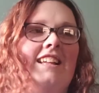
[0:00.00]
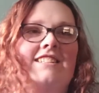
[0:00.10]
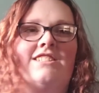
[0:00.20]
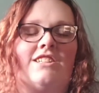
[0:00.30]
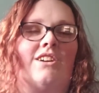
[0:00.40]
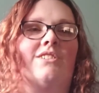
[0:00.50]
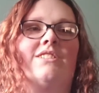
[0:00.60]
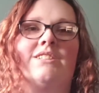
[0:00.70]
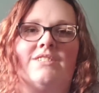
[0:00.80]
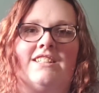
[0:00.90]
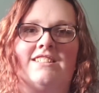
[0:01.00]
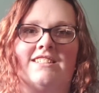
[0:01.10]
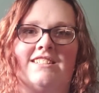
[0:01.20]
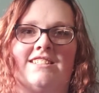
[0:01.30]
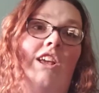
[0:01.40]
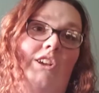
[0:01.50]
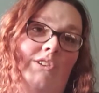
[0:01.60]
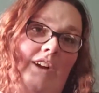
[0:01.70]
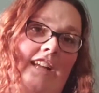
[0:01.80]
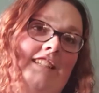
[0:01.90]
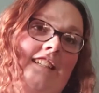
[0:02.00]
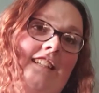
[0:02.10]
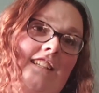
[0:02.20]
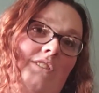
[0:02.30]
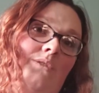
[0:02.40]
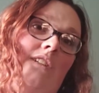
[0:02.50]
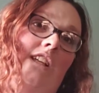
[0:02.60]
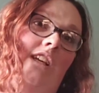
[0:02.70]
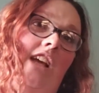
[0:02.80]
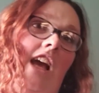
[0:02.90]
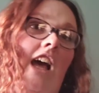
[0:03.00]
It's the only reason. Granted, he doesn't really